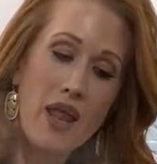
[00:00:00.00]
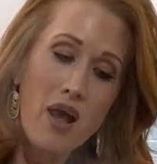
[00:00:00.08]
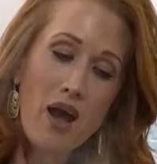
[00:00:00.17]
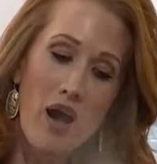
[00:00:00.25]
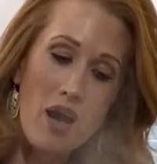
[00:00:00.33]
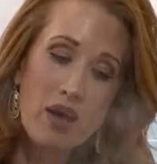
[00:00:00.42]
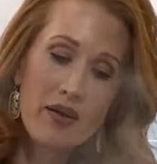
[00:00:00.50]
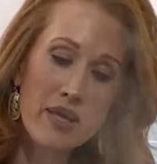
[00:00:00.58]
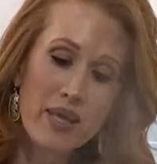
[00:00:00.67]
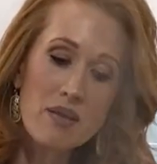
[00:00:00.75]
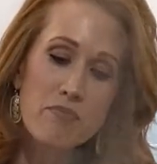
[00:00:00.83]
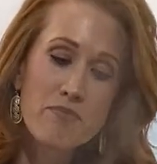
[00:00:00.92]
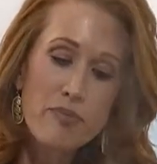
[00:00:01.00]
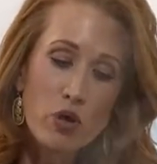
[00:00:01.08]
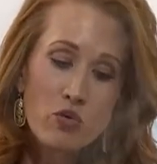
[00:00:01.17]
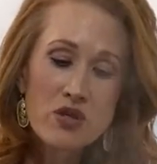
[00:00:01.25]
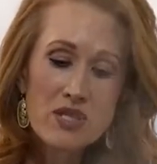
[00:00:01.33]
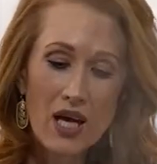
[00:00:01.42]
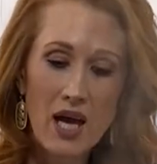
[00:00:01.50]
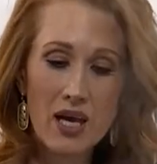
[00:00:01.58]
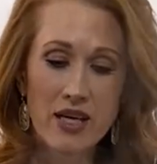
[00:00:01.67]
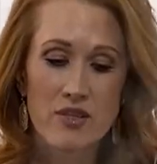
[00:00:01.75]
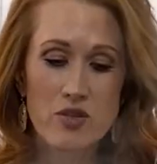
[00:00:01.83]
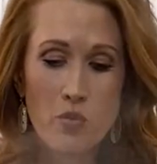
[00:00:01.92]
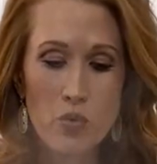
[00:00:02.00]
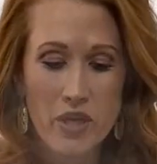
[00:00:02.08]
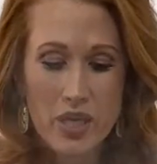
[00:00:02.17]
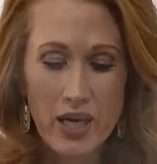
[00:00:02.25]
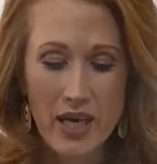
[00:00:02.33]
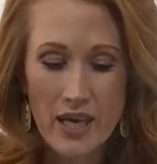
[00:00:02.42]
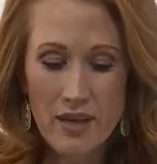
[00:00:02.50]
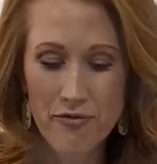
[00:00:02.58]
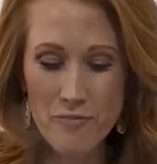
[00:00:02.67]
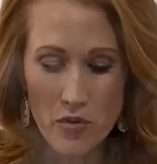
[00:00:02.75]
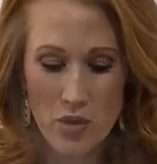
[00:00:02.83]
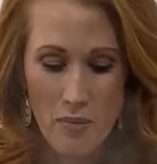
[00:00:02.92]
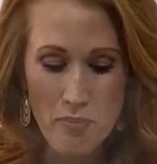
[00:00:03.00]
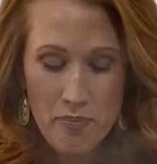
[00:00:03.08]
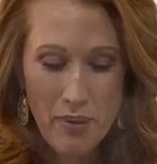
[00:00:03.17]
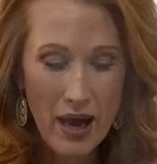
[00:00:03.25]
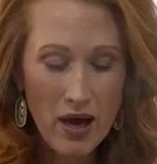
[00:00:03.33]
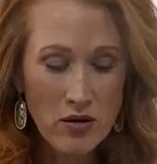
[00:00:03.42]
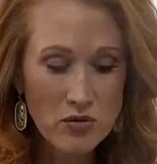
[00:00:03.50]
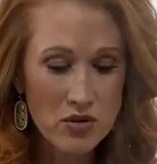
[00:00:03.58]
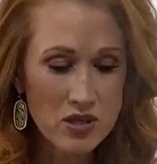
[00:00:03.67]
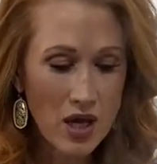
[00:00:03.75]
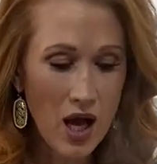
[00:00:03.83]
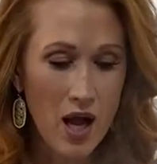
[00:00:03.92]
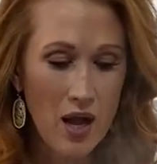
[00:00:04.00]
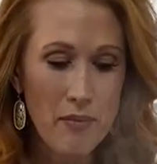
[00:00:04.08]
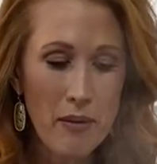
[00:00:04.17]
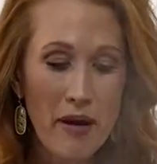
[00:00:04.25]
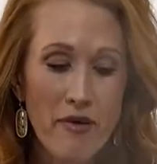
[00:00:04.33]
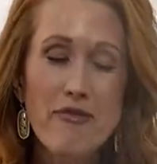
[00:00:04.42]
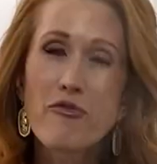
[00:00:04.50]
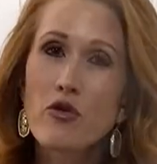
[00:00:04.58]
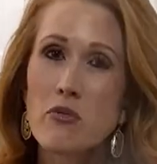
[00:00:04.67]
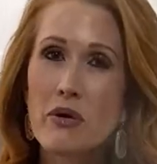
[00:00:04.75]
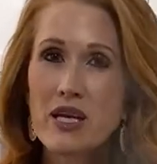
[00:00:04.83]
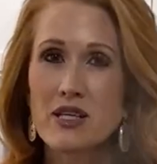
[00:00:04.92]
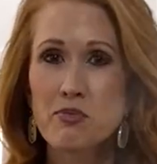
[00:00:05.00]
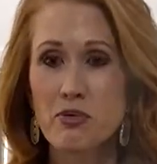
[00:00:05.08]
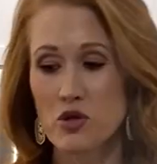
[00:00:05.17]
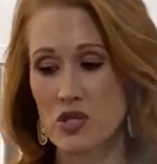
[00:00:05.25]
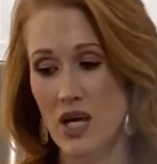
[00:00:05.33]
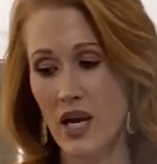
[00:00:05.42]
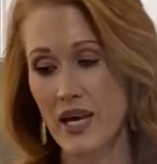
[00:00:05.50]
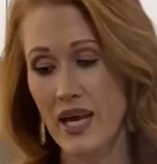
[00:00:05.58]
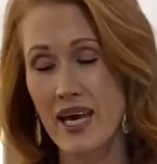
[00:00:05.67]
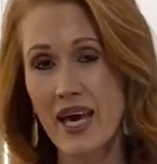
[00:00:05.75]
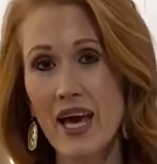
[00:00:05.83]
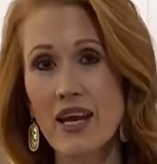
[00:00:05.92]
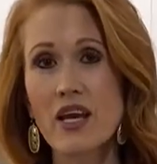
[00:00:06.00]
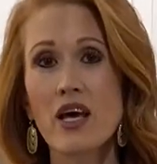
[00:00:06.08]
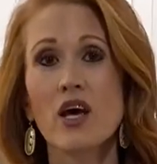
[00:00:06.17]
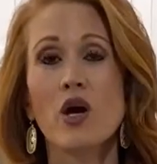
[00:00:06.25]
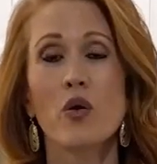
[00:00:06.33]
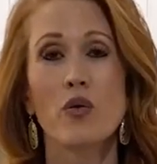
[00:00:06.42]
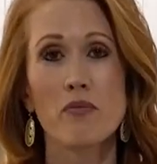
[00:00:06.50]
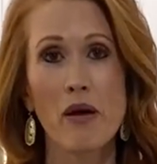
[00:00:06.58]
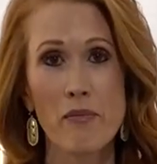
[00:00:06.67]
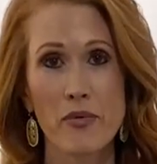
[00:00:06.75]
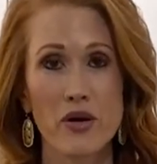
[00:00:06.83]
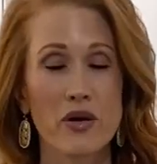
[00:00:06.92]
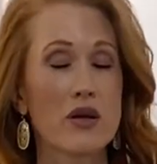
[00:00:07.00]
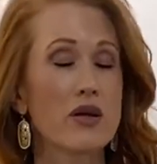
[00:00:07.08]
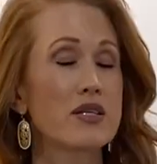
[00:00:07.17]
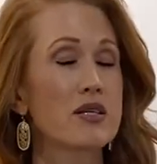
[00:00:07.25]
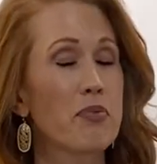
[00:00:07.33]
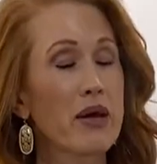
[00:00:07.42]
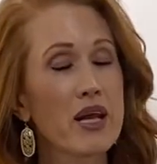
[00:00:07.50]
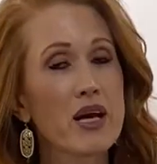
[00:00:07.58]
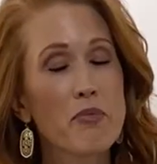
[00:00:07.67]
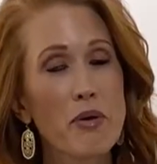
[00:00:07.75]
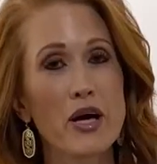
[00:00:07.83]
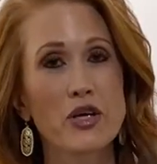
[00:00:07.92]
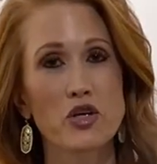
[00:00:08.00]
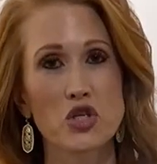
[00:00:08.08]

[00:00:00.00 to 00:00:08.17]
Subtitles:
on both sides. We're gonna get it for about 4 minutes per side. Again, remember, depending upon your